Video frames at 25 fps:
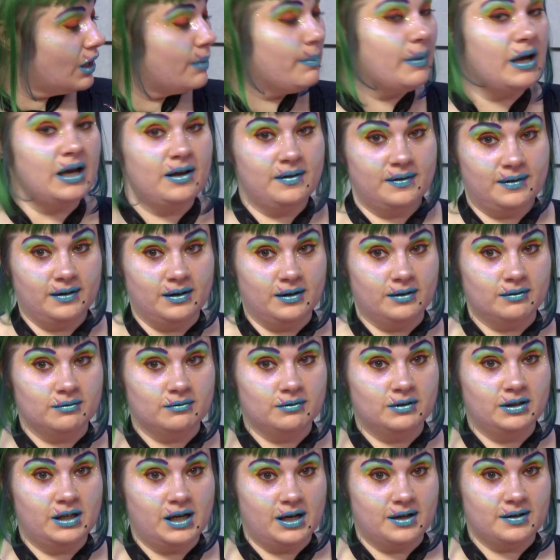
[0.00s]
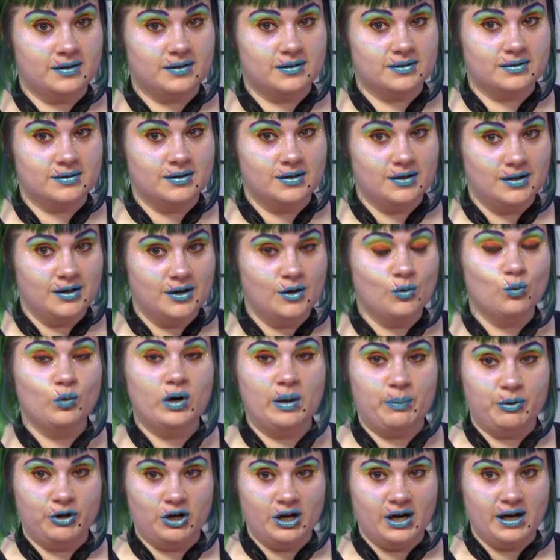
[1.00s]
Amazing, yes.
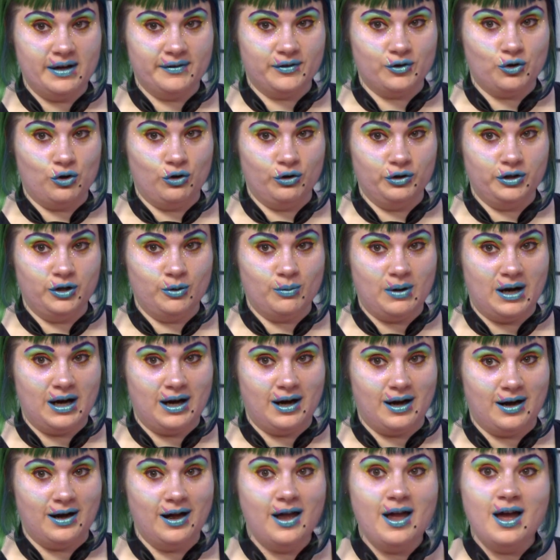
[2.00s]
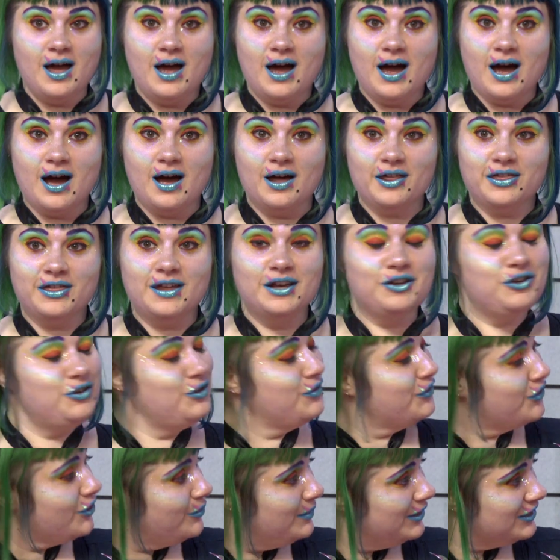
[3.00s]
Weaponise all you are. Thank
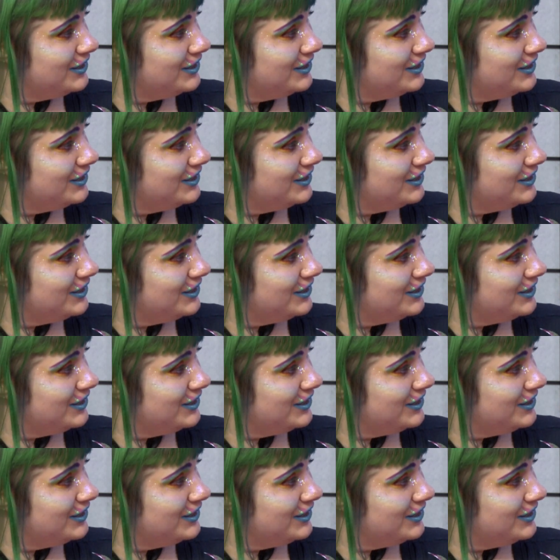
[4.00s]
you so